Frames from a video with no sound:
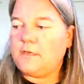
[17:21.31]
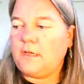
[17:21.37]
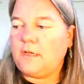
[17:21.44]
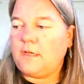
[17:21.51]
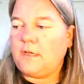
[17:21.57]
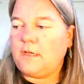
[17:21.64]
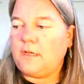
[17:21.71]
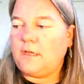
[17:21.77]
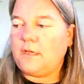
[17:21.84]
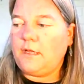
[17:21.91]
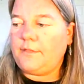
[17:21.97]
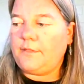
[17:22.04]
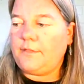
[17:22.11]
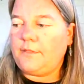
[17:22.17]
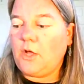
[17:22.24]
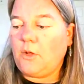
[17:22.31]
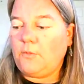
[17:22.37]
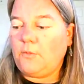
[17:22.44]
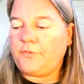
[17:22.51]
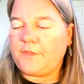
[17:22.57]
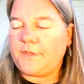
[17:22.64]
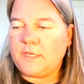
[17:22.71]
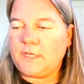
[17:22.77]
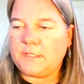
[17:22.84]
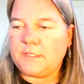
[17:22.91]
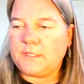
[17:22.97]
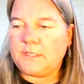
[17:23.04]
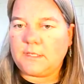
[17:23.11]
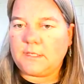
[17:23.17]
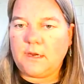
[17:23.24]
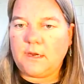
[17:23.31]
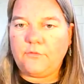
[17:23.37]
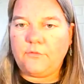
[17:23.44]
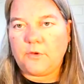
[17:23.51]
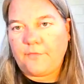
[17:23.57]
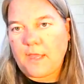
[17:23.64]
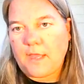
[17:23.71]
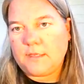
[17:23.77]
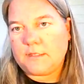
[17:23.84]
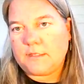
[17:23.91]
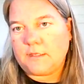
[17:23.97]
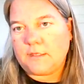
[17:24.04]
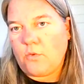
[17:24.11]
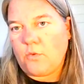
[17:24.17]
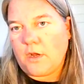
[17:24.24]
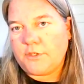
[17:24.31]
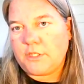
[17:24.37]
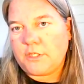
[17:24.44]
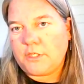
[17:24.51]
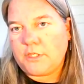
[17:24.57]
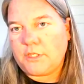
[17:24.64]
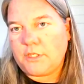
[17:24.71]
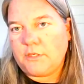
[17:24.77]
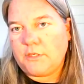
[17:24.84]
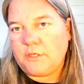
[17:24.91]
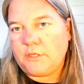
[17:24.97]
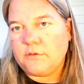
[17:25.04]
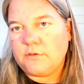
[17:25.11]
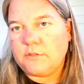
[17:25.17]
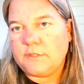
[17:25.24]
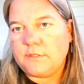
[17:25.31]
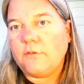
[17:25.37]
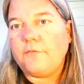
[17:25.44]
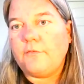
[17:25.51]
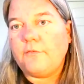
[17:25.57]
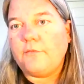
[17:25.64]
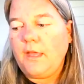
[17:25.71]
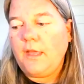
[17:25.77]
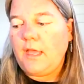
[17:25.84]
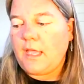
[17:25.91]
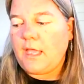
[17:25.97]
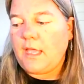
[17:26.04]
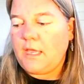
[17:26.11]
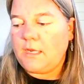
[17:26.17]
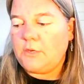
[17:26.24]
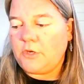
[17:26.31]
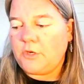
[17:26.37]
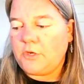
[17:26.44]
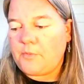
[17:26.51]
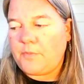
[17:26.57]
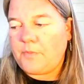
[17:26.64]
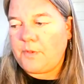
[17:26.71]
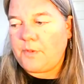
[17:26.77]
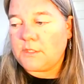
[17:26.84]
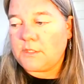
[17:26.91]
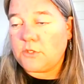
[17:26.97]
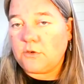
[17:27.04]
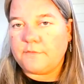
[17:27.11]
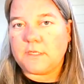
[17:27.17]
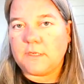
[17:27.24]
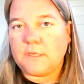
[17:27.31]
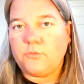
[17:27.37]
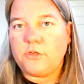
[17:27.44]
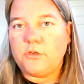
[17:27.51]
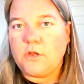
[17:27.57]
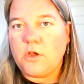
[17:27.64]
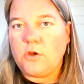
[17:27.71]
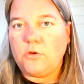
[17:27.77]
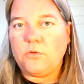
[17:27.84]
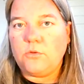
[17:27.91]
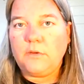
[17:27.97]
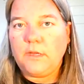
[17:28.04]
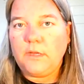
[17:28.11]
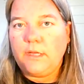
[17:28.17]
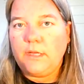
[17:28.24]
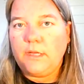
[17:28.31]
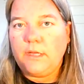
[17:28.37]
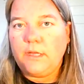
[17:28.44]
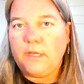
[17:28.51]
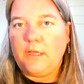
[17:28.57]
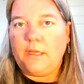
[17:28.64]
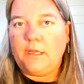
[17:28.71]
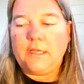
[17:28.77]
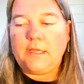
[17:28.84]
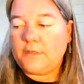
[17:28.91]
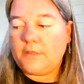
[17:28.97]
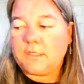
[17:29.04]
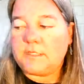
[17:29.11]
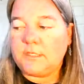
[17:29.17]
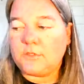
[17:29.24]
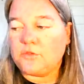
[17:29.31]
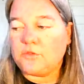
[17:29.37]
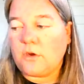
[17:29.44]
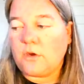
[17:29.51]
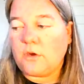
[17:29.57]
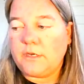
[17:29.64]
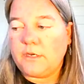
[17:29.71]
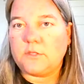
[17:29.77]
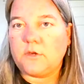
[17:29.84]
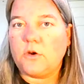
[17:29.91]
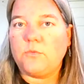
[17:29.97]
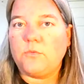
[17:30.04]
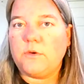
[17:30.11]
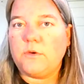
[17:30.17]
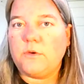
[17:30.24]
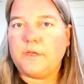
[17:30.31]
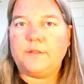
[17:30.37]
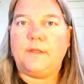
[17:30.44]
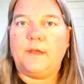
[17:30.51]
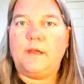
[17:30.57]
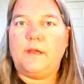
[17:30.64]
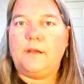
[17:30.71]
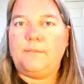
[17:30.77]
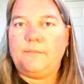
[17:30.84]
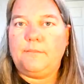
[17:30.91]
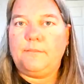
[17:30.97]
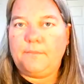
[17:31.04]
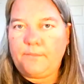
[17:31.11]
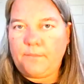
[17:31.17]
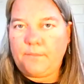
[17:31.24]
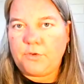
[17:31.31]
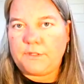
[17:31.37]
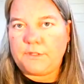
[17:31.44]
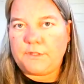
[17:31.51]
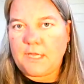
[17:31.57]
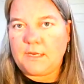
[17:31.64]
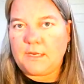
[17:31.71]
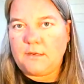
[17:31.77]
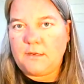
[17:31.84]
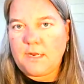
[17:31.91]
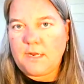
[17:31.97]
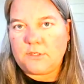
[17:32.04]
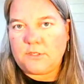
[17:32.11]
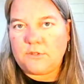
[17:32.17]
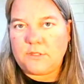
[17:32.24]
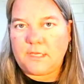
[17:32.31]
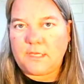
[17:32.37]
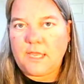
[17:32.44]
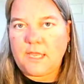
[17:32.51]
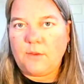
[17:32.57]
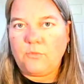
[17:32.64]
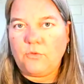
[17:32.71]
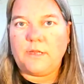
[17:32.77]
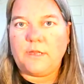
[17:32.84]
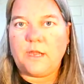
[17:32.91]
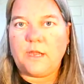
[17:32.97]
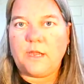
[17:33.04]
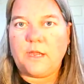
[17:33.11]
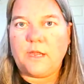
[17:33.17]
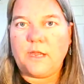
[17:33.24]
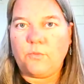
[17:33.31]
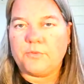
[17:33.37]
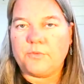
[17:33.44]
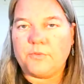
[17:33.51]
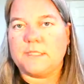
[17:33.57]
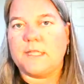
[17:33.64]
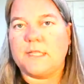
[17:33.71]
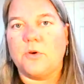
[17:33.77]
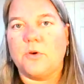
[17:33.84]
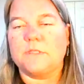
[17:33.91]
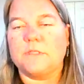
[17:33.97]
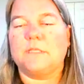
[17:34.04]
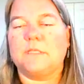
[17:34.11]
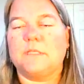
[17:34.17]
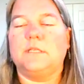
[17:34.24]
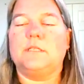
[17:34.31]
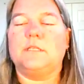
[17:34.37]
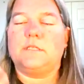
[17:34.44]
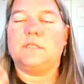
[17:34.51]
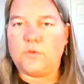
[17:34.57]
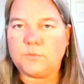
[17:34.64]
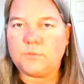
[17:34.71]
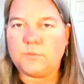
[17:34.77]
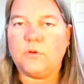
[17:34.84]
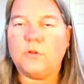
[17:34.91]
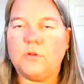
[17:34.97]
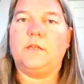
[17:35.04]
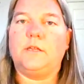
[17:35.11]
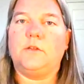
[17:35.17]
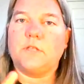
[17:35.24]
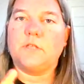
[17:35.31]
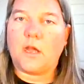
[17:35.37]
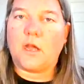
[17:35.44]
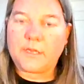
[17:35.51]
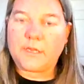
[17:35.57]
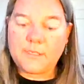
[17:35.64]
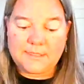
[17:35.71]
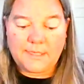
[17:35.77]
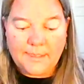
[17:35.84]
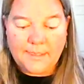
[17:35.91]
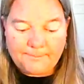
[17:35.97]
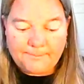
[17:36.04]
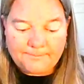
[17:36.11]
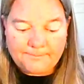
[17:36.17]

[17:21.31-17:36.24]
a helpful thing is to cover up your face so you're not watching yourself, and to put up a picture of someone you know, even if it's a stick drawing to start with, but put that next to the camera and that represents that person so it's more like you're talking to them.